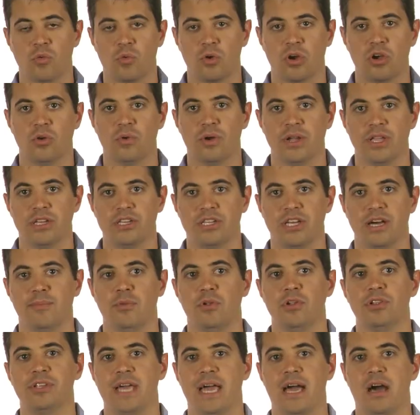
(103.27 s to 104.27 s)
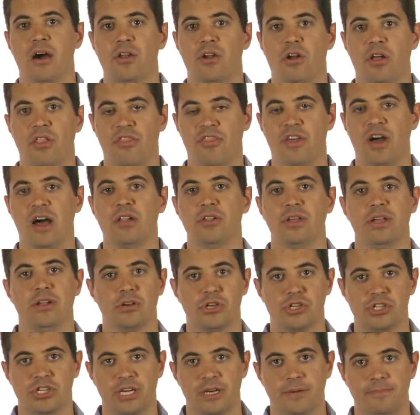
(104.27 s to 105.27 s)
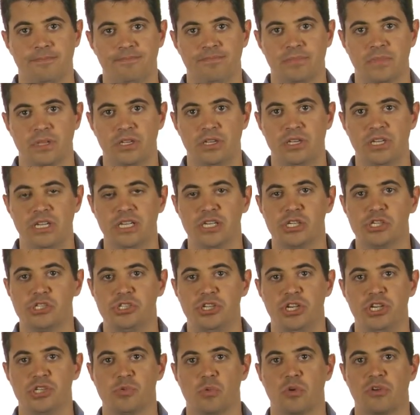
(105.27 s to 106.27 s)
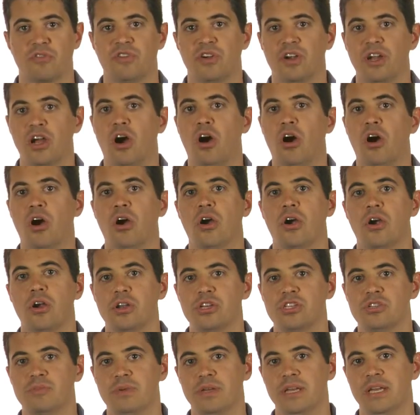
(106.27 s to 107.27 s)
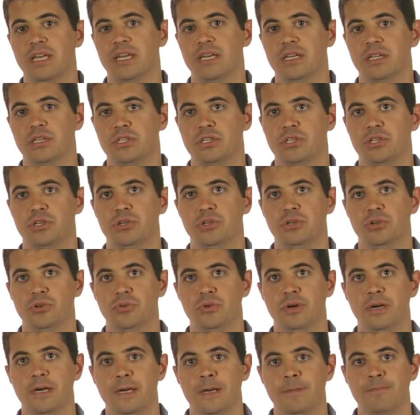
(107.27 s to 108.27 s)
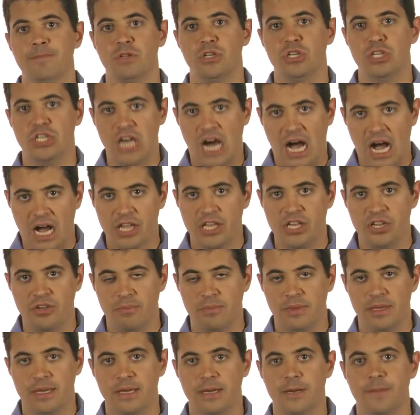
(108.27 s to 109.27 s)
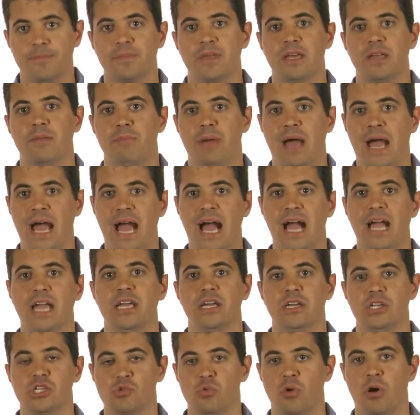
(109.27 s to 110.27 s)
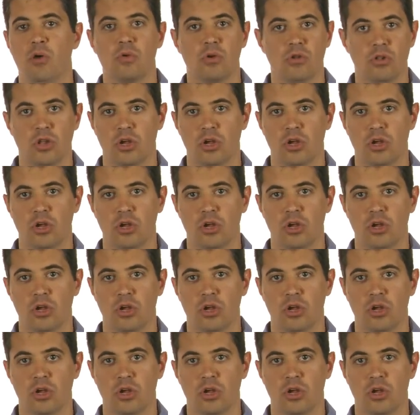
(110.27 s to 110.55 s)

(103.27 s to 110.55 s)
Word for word: We're going to double down on thought leadership. DSG's worked very hard to begin to document and package what we're